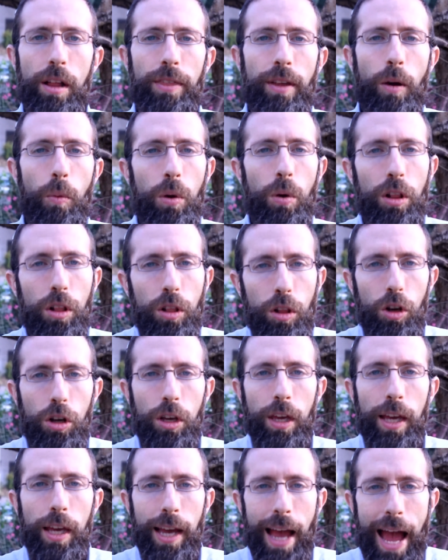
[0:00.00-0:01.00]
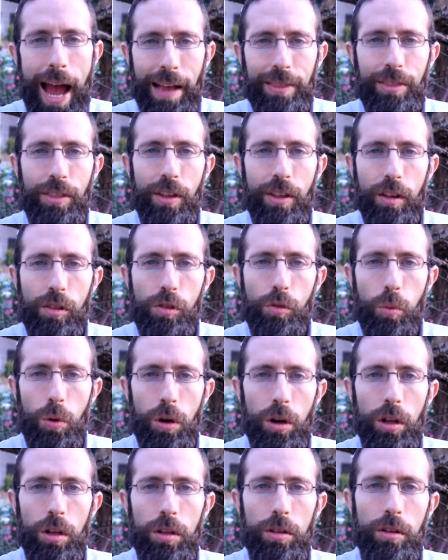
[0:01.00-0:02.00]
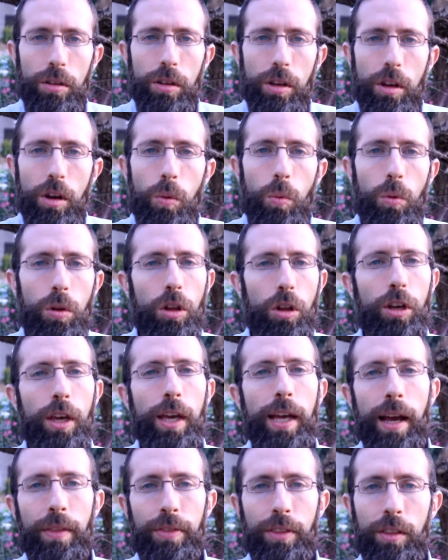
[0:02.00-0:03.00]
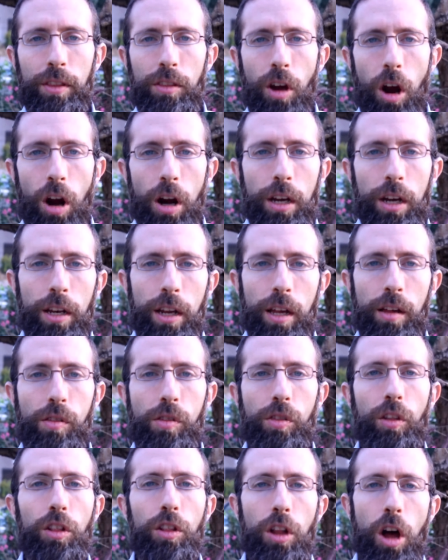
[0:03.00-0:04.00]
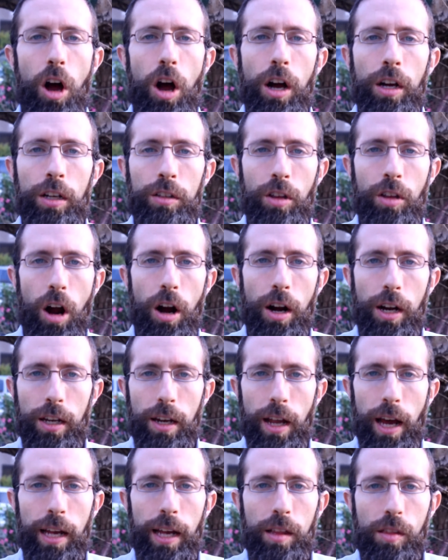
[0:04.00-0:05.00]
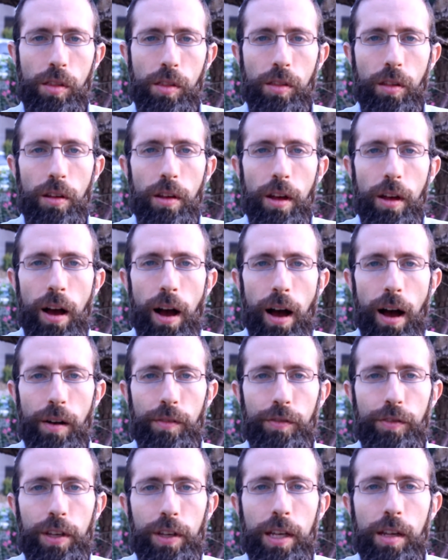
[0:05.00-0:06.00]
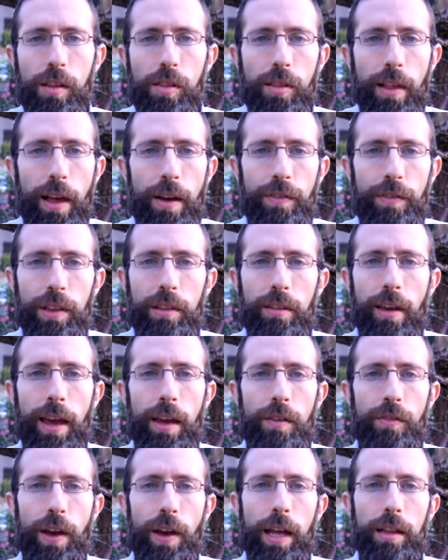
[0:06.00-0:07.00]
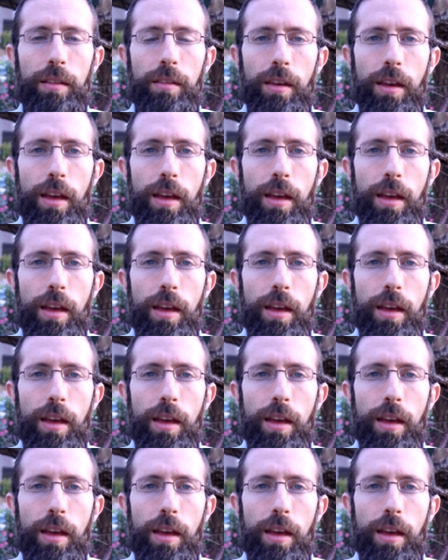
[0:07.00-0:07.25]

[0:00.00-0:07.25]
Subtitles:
That we're looking at this world, we're looking at the darkness, the long dark nights of Kislev and Tevet,